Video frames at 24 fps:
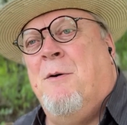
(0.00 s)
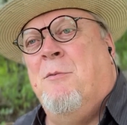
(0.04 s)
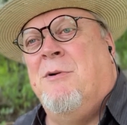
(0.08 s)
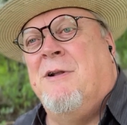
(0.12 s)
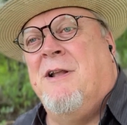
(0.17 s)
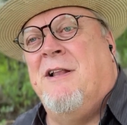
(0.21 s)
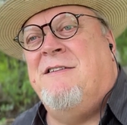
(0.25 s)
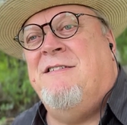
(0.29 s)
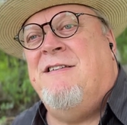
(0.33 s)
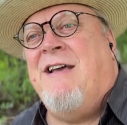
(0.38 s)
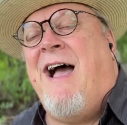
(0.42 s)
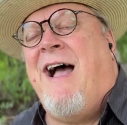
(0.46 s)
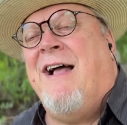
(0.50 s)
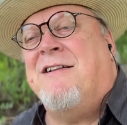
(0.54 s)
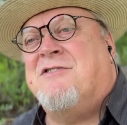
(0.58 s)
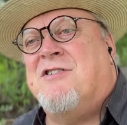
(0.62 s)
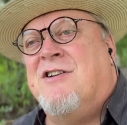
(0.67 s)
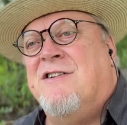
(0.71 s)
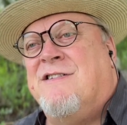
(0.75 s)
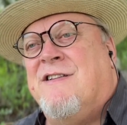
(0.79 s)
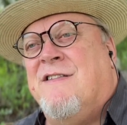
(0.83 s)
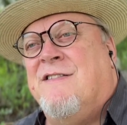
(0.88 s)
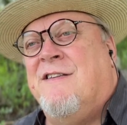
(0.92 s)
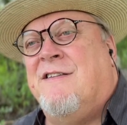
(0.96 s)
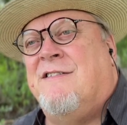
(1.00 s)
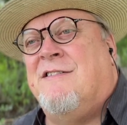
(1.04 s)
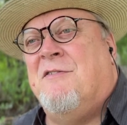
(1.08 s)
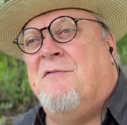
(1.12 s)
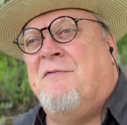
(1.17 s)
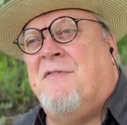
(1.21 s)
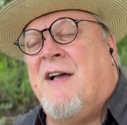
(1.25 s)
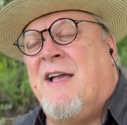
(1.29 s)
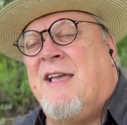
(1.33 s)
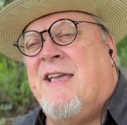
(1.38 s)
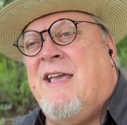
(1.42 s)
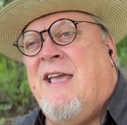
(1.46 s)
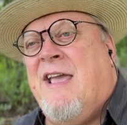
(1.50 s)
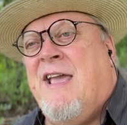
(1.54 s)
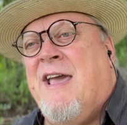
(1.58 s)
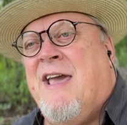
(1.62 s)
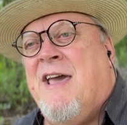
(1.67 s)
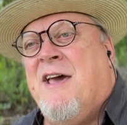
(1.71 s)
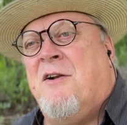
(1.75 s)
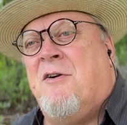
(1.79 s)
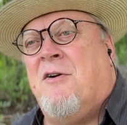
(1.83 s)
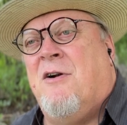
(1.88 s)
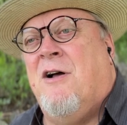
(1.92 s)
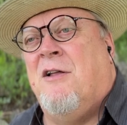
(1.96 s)
will attach it to this if I
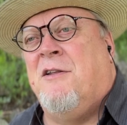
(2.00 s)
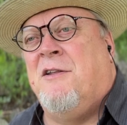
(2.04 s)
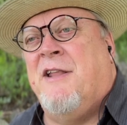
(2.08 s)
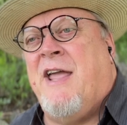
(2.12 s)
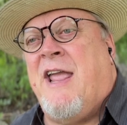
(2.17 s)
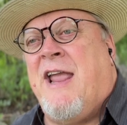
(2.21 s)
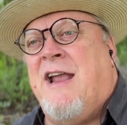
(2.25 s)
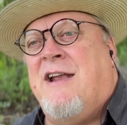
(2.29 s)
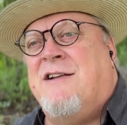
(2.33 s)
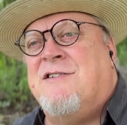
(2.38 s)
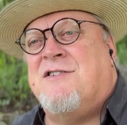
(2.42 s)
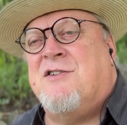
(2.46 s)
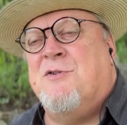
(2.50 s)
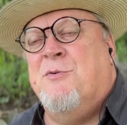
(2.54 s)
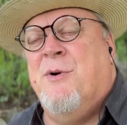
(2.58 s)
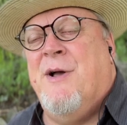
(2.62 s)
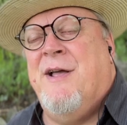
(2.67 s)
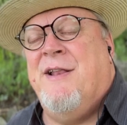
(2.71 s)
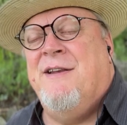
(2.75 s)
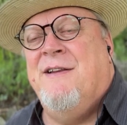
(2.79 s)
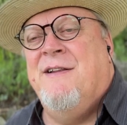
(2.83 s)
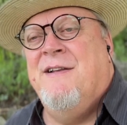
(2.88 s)
can, or I'll link to it.